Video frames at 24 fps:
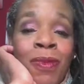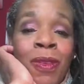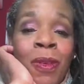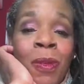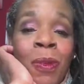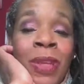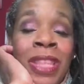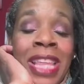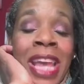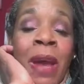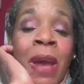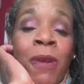
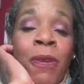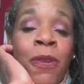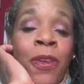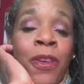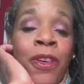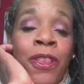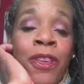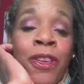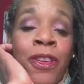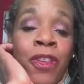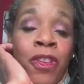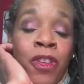without
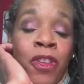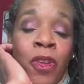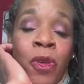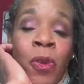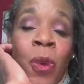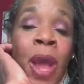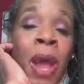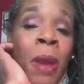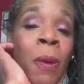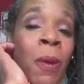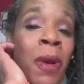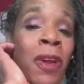further ado,
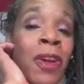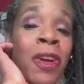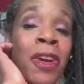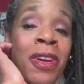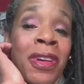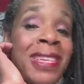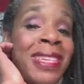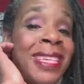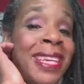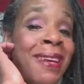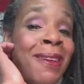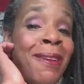I want her
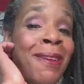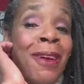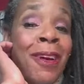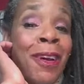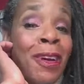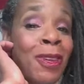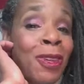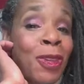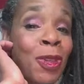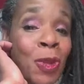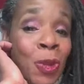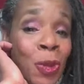to tell
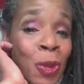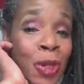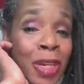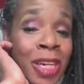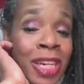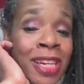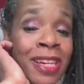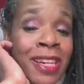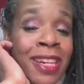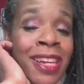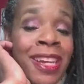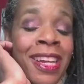her
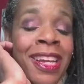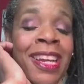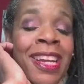story.